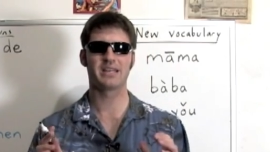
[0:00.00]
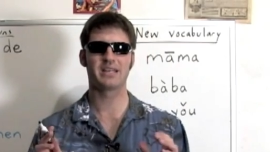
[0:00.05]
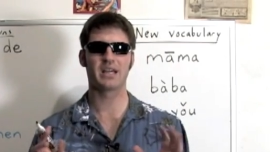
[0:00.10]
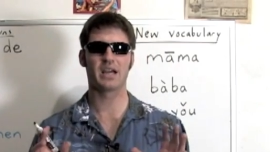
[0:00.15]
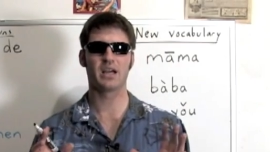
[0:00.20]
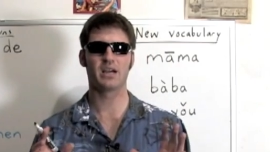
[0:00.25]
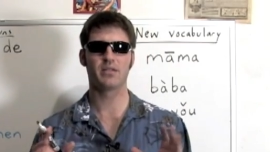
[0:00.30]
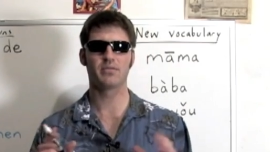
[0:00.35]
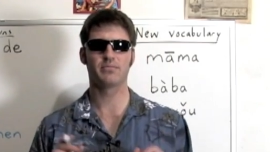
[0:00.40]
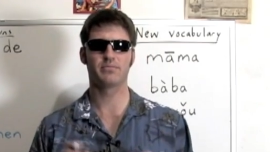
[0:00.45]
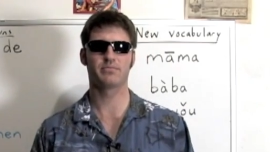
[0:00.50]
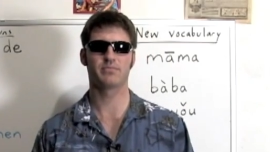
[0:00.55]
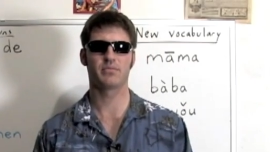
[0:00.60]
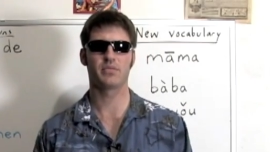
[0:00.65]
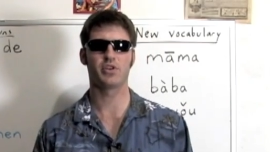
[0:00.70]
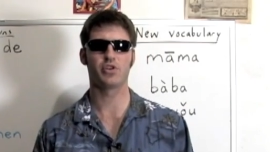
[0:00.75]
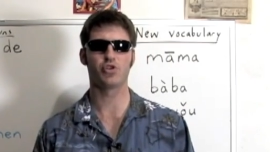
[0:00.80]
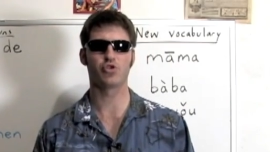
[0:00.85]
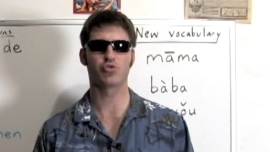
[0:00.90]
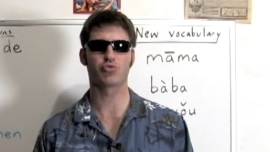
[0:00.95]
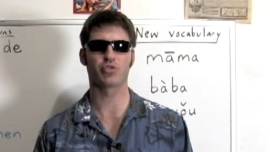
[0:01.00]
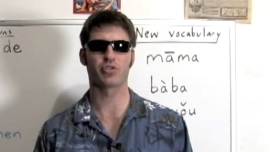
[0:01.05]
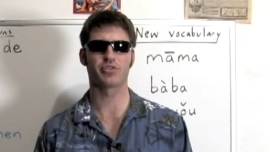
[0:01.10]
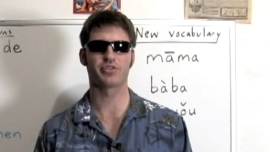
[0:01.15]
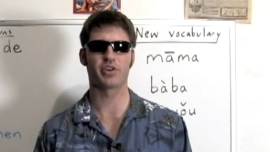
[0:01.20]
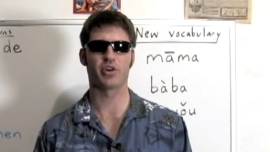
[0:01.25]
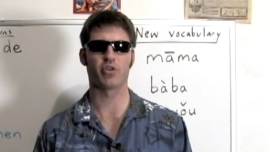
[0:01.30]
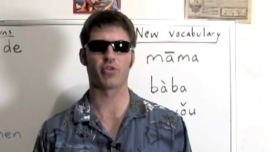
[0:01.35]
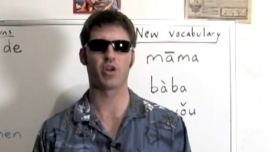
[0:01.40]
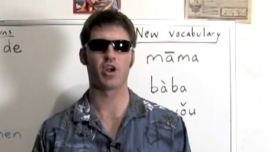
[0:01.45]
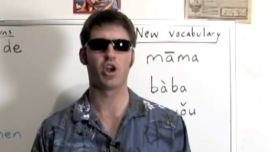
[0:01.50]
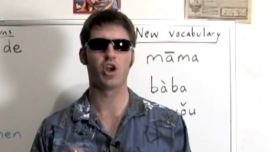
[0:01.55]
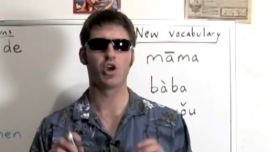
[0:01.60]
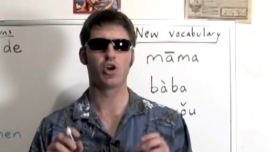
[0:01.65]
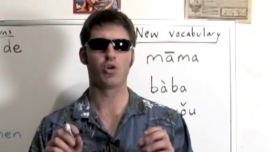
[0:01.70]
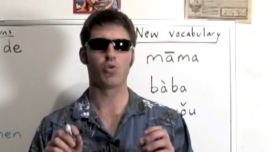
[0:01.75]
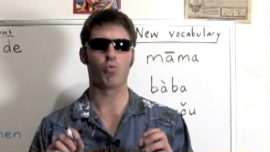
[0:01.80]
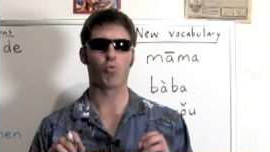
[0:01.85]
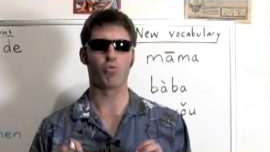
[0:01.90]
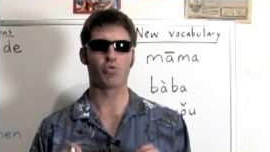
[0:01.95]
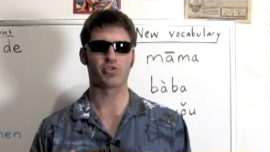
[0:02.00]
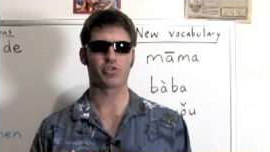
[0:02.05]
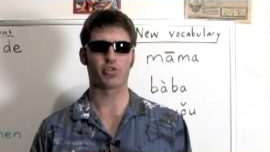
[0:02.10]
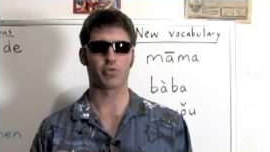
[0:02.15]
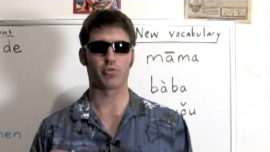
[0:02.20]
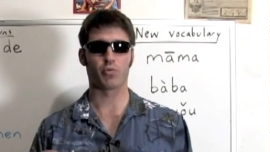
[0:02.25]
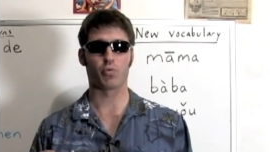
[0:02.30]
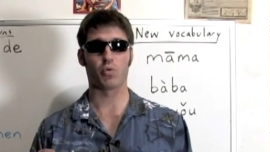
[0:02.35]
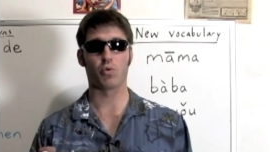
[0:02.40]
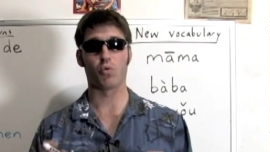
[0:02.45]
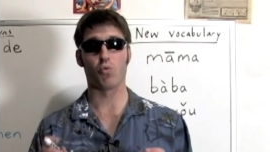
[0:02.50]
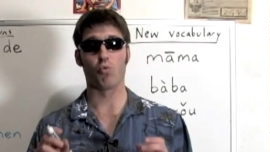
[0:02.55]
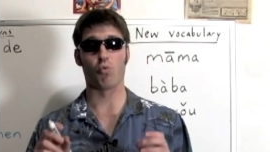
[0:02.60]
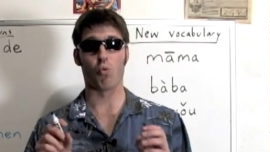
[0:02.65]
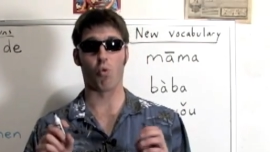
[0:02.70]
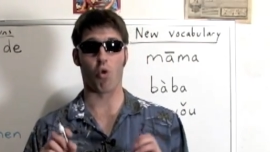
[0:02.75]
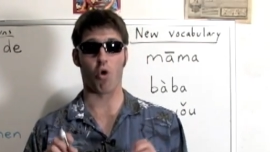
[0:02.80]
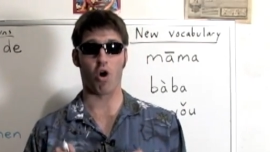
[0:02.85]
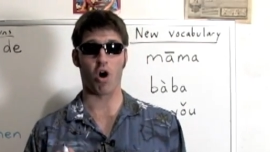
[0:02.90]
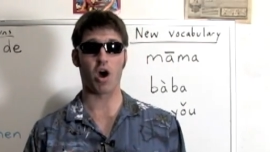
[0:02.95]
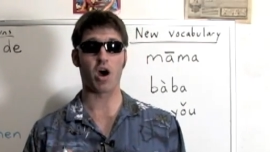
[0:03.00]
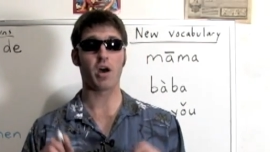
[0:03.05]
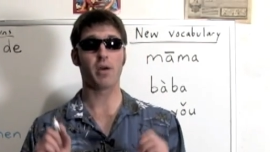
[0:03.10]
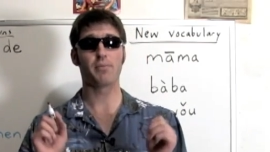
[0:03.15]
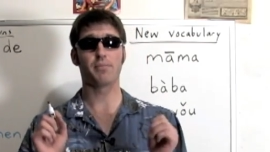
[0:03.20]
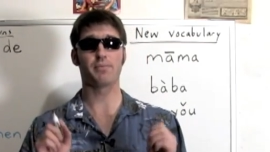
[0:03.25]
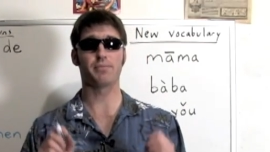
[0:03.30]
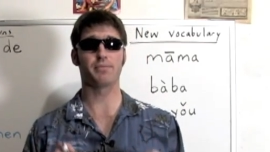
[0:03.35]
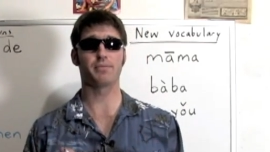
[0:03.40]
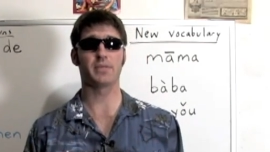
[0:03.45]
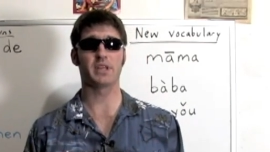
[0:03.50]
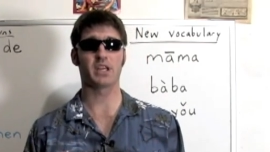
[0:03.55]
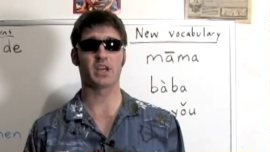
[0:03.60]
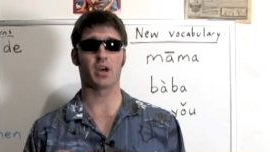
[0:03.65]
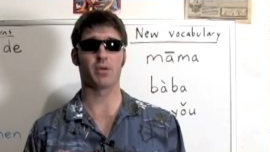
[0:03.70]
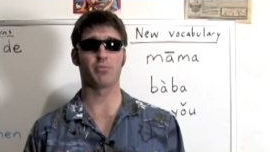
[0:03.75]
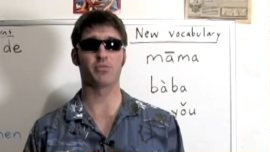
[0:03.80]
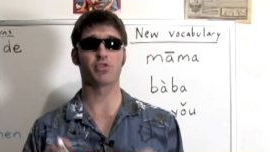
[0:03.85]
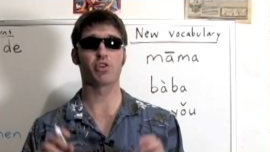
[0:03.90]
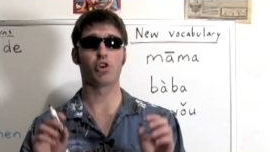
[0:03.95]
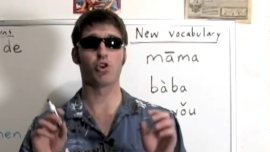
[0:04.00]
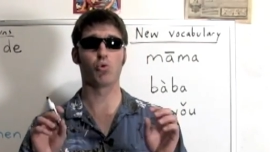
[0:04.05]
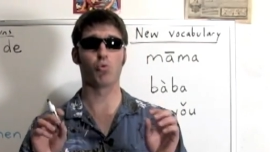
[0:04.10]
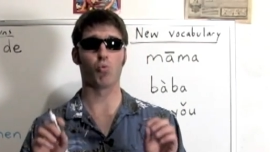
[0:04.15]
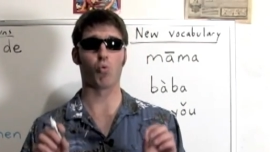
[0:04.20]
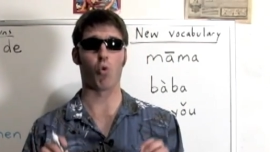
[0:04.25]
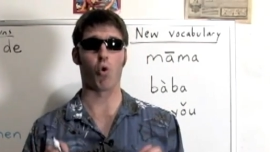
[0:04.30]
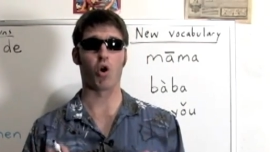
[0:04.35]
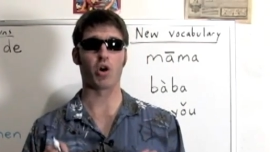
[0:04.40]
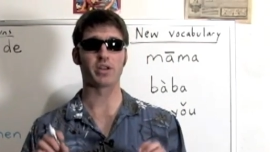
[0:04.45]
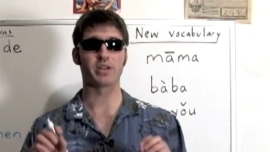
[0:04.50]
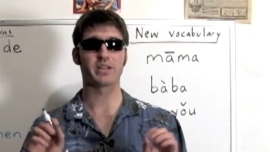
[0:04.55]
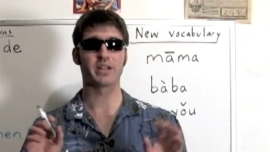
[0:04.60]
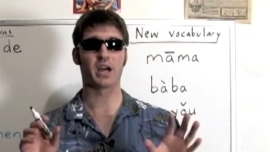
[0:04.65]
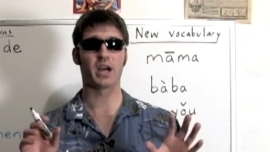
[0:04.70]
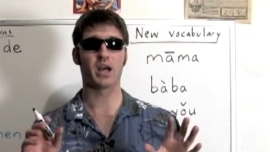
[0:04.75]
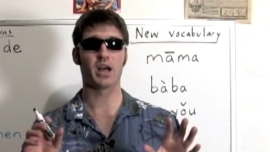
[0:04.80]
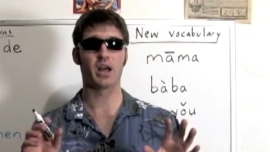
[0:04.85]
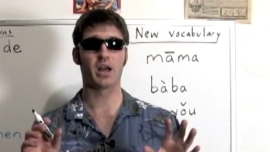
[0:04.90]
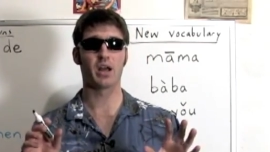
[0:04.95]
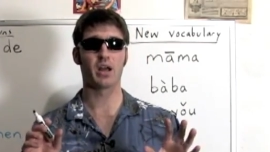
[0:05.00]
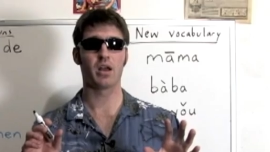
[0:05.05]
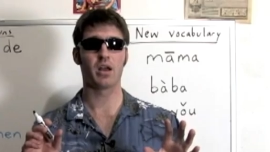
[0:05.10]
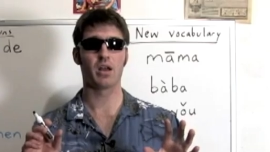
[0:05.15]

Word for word: da neutral tone. So wa becomes wa da,